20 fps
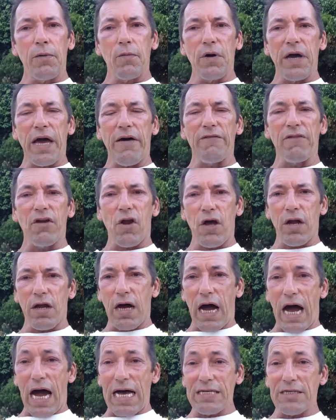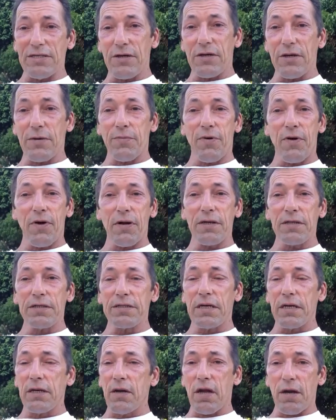we have a lot of eyes on our
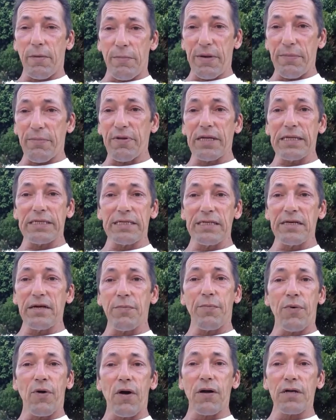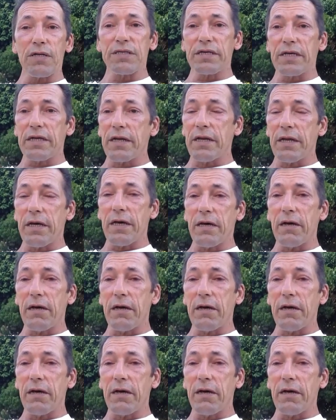products, a lot of people that see our products and